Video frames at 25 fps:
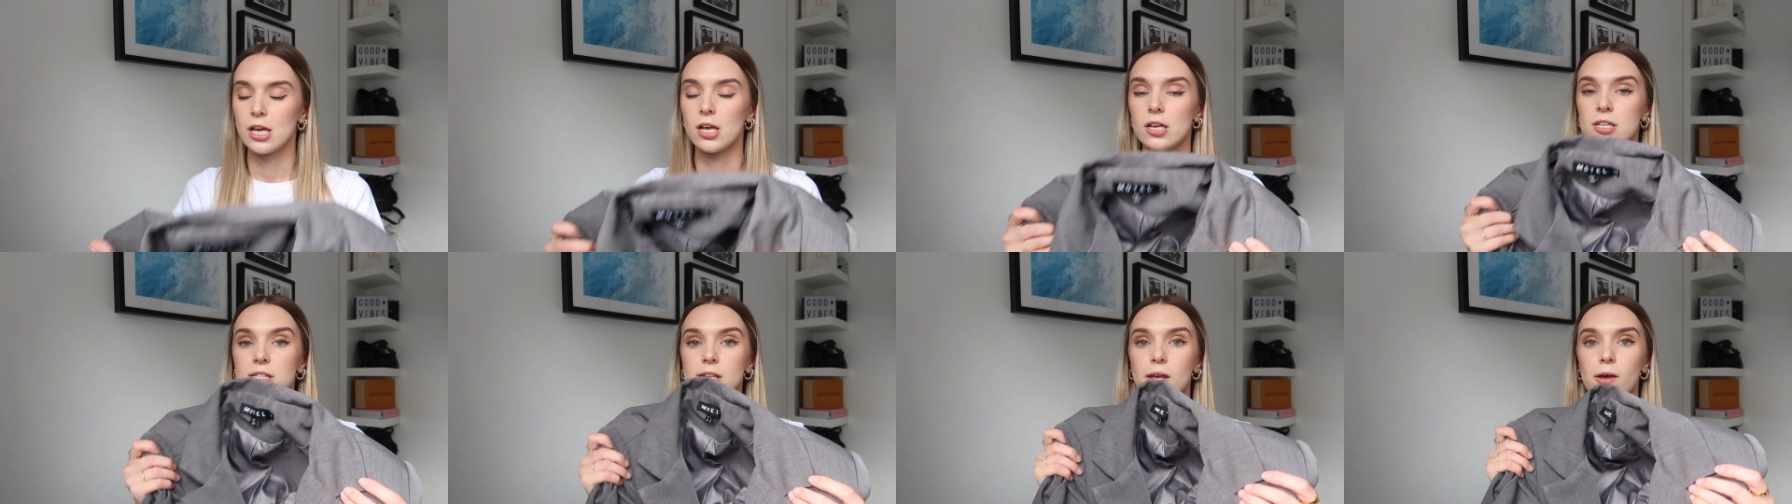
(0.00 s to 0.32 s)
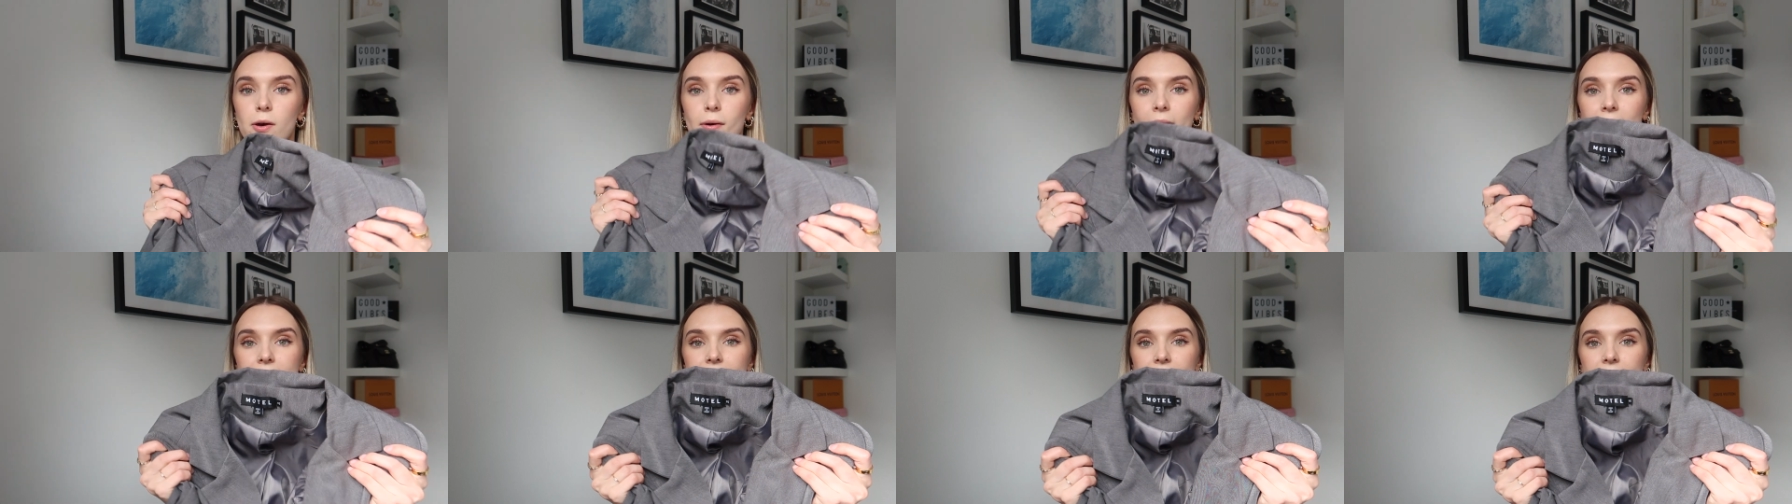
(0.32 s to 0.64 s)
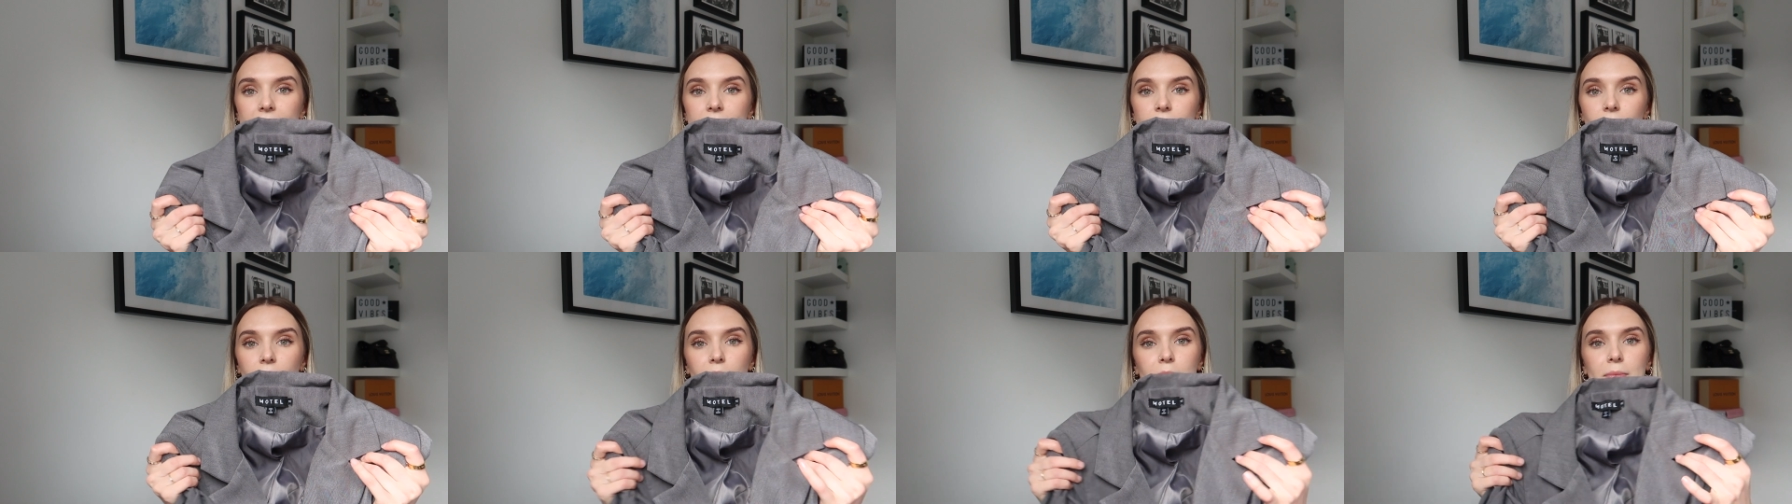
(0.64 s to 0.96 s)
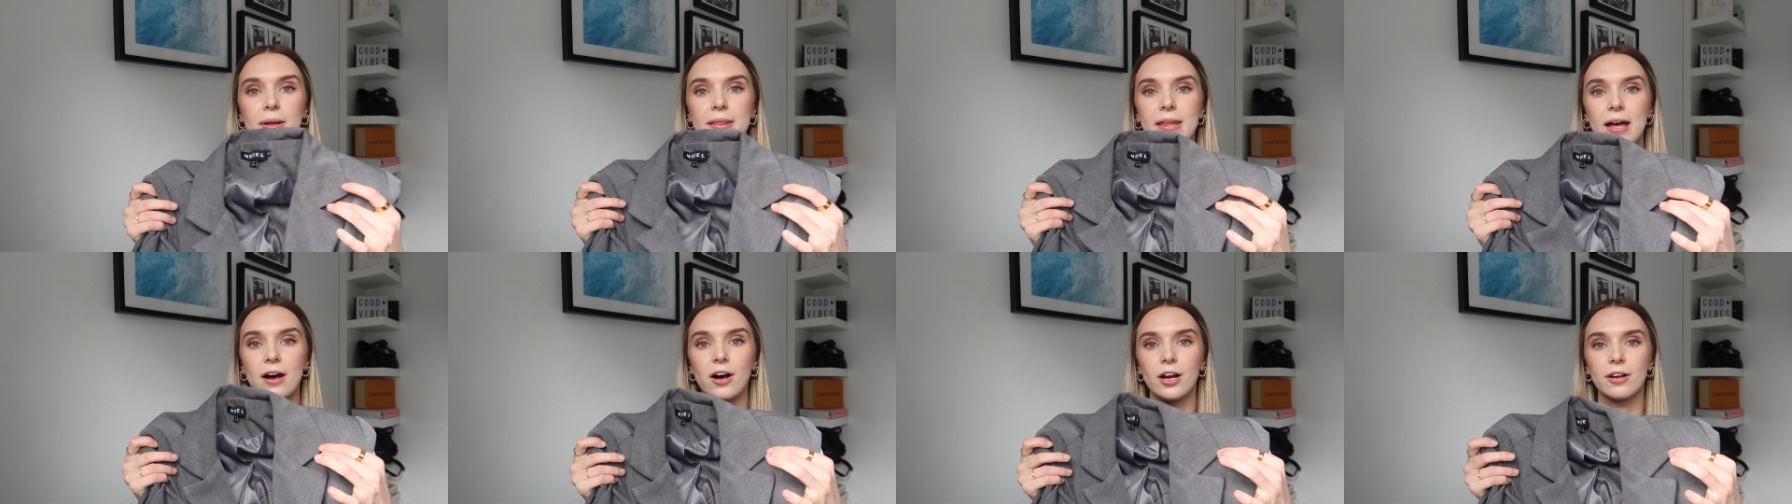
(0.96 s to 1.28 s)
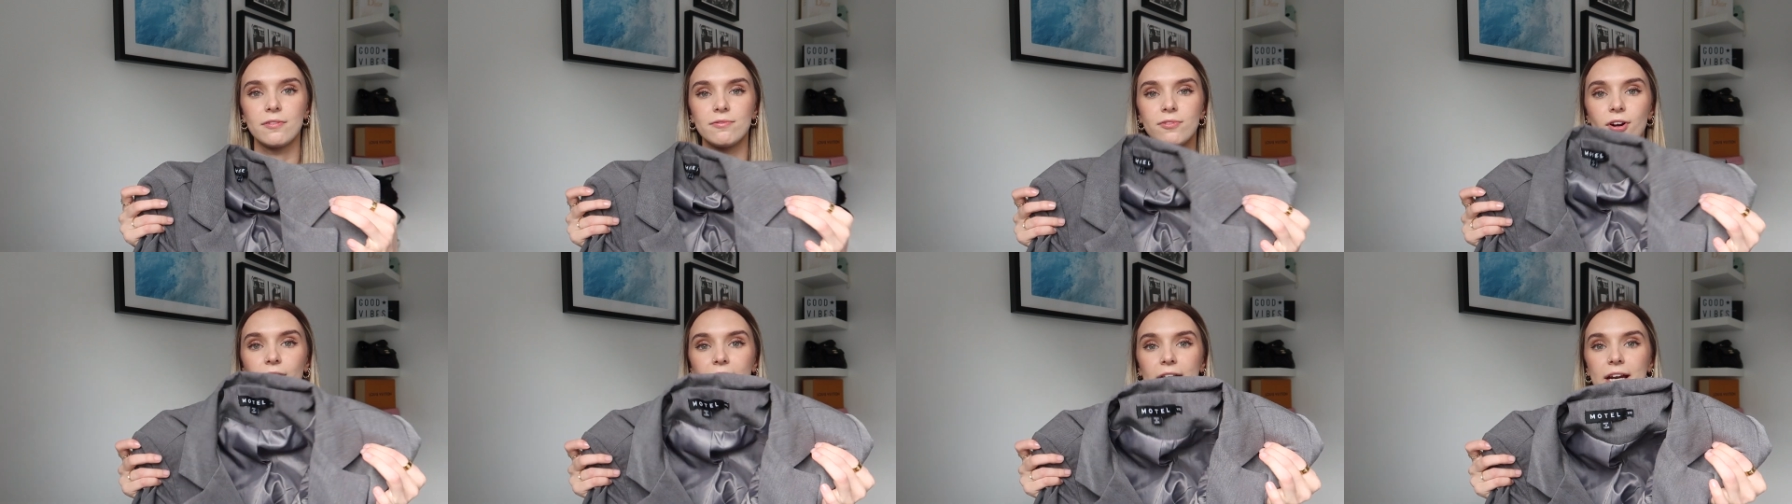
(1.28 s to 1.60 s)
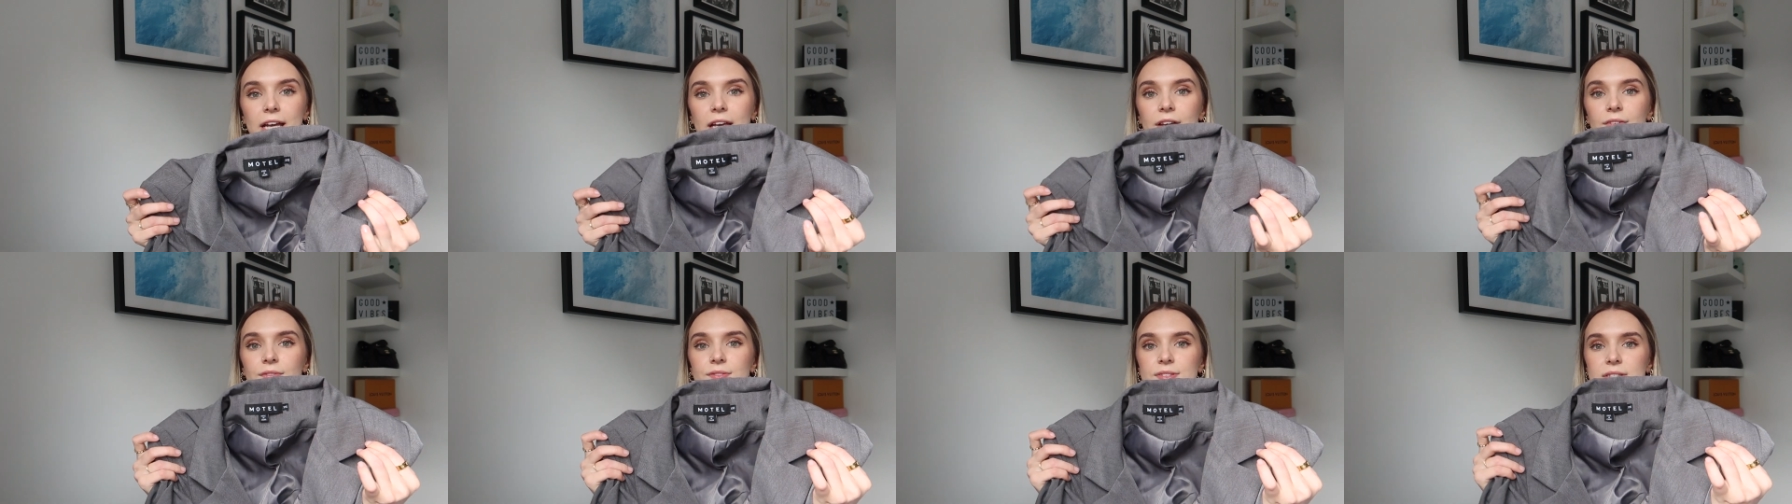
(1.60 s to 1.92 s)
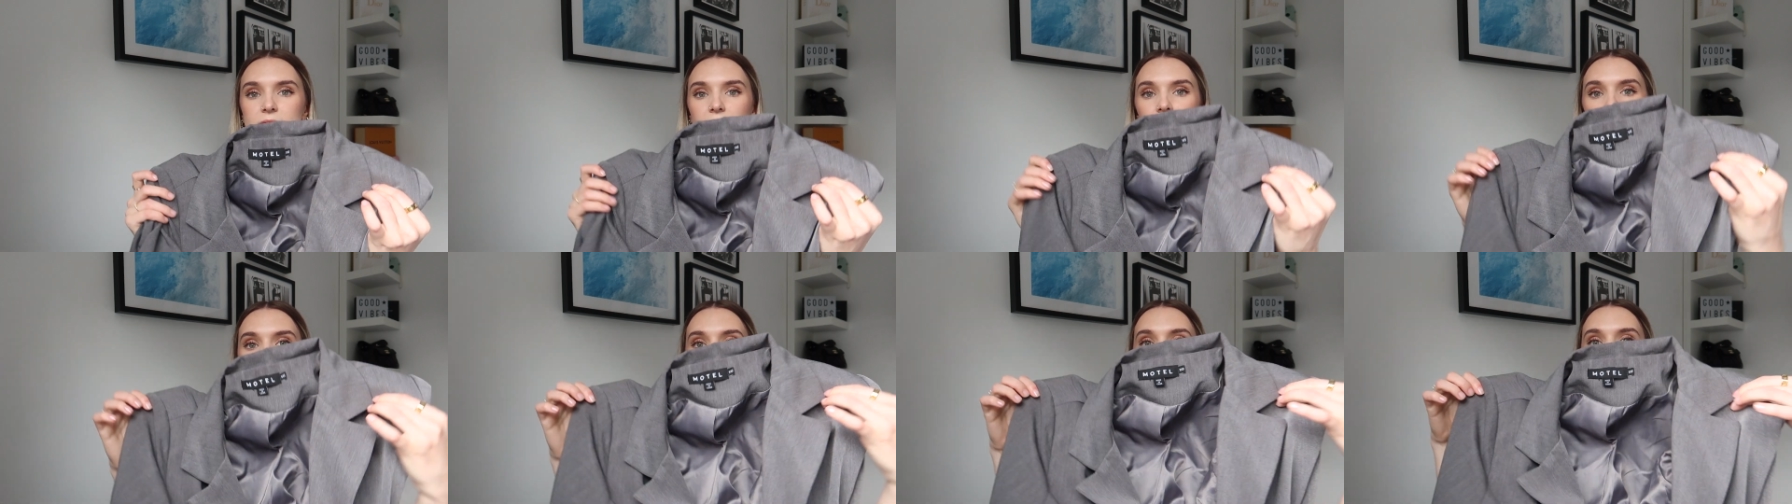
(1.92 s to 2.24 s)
So I'll let you know when that arrives.